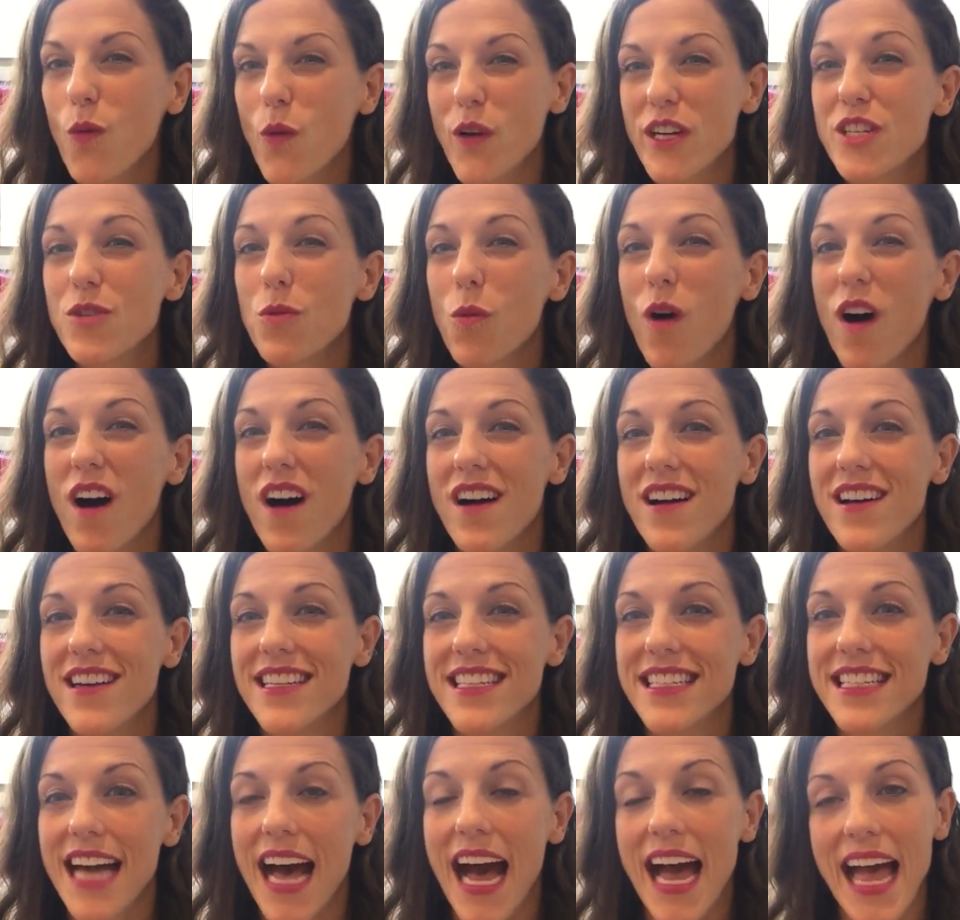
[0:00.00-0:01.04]
which
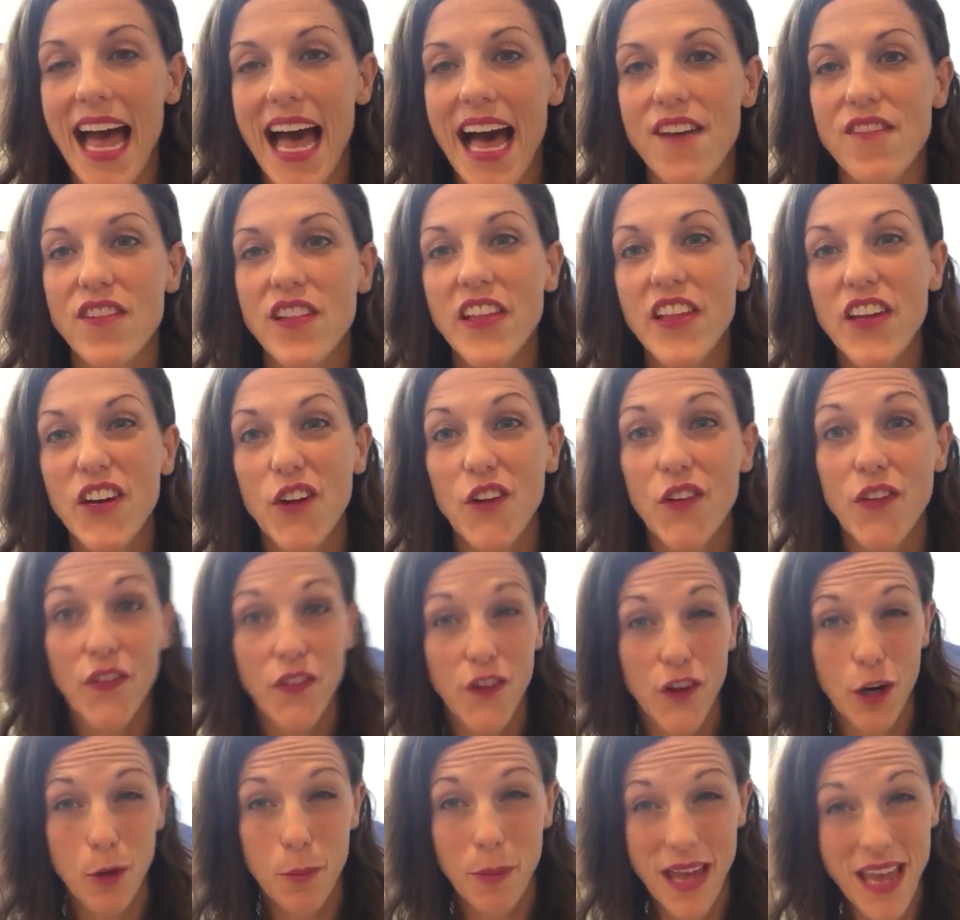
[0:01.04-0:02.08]
was I have a little
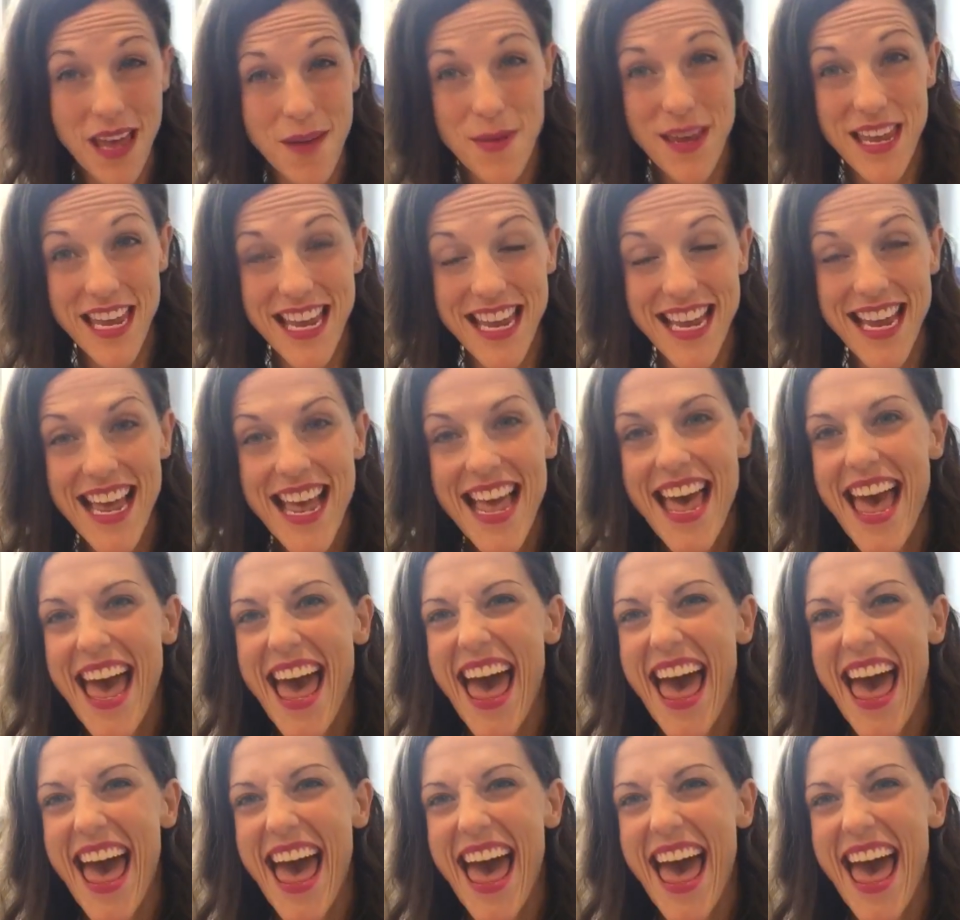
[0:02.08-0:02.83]
fur baby